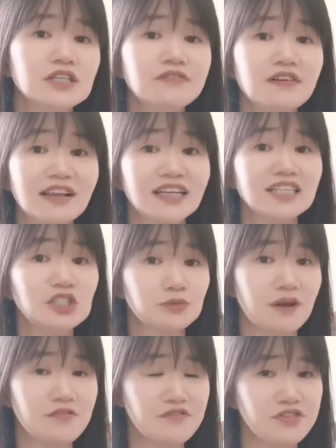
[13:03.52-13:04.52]
to give a like
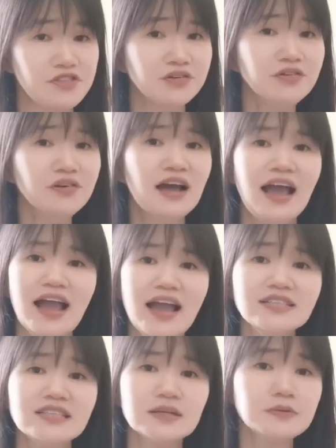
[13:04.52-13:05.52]
to my video
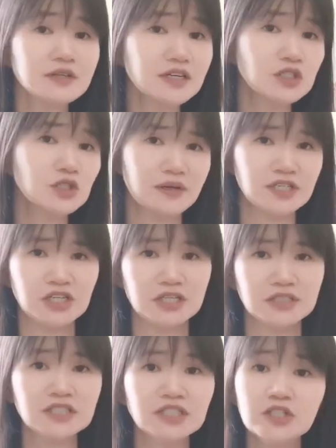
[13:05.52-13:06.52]
and subscribe to my
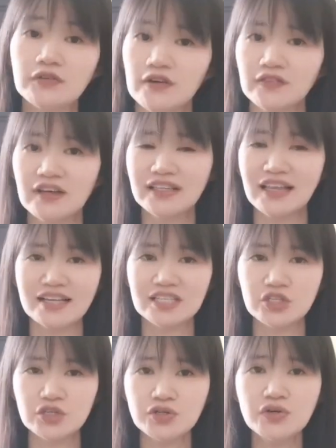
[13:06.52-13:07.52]
channel if you are not
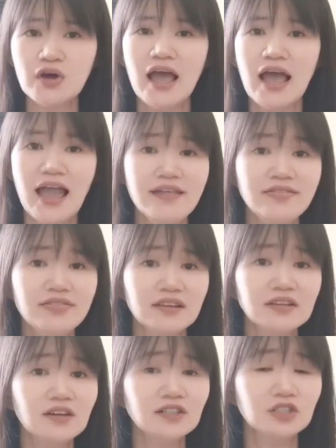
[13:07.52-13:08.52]
done so,
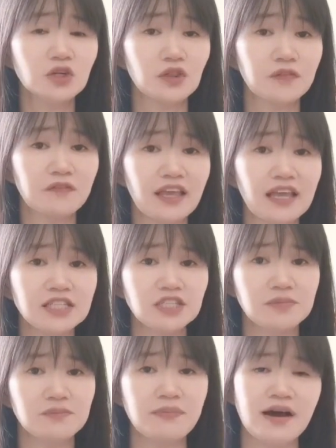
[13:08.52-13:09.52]
and turn on the
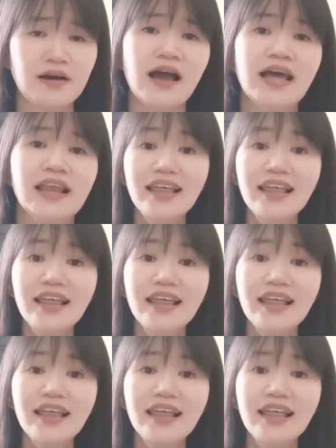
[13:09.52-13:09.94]
notification bell.